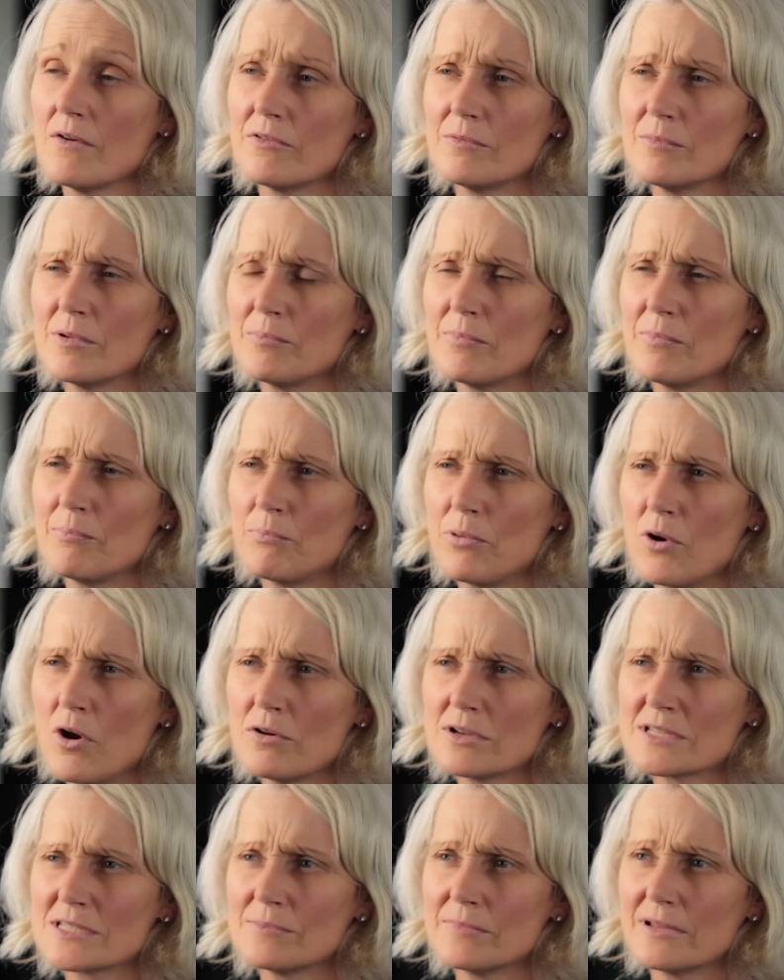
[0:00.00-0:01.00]
from
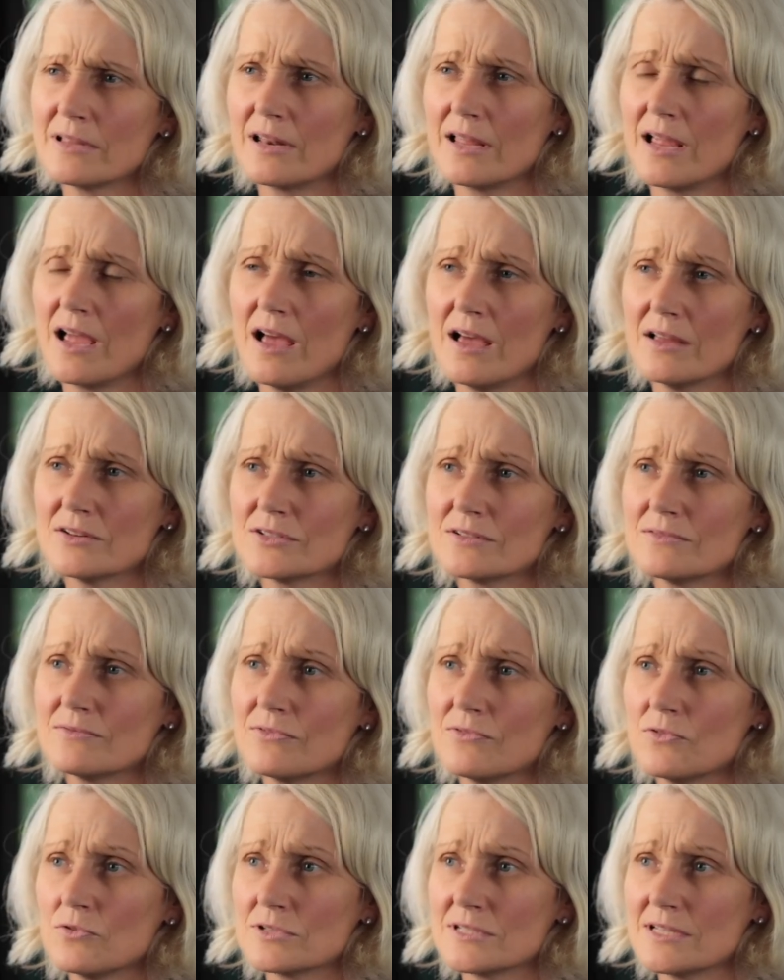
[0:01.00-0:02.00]
approximately
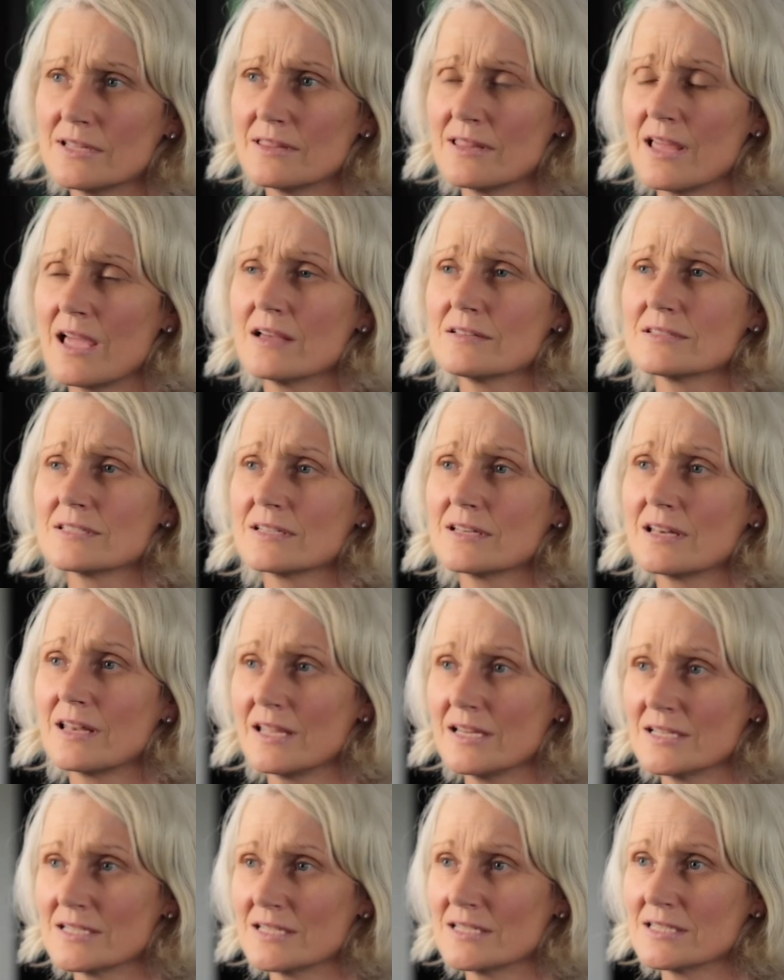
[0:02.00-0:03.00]
140,000
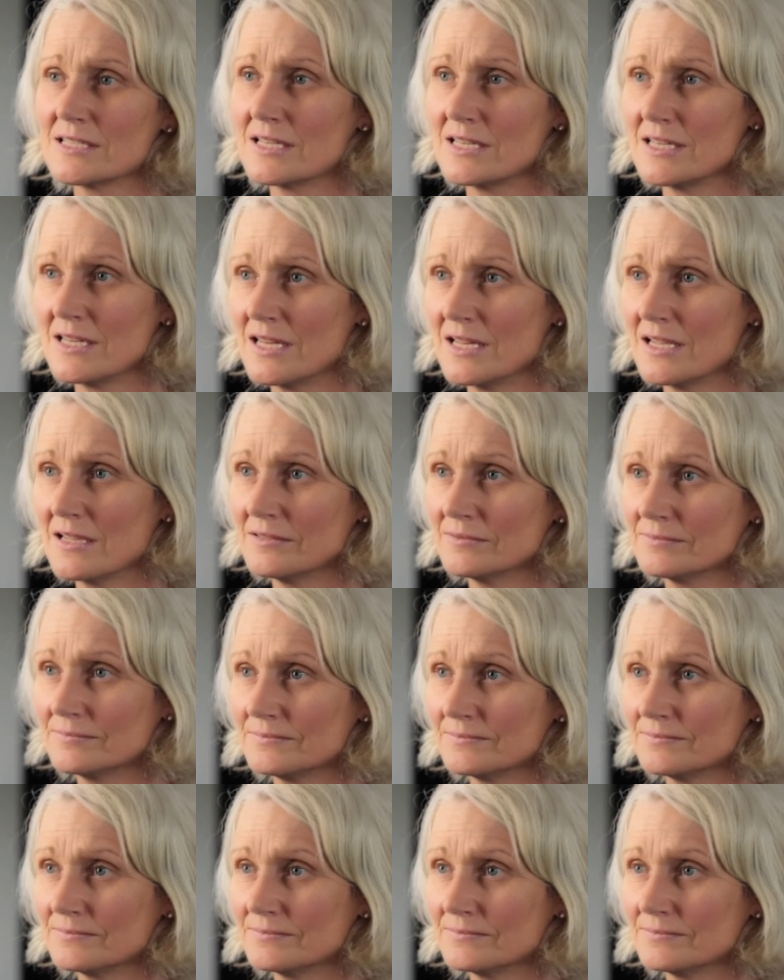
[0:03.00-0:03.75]
litres a year.